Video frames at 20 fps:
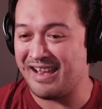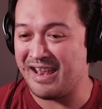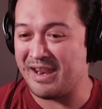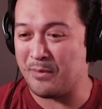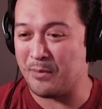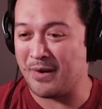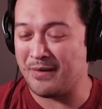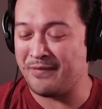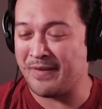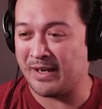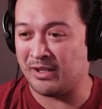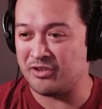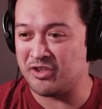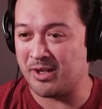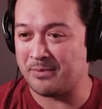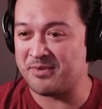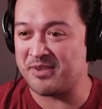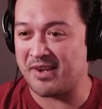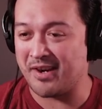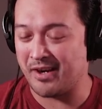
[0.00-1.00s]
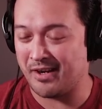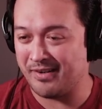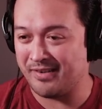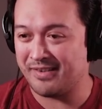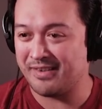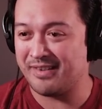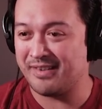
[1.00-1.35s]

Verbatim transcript: and a one final jump scare.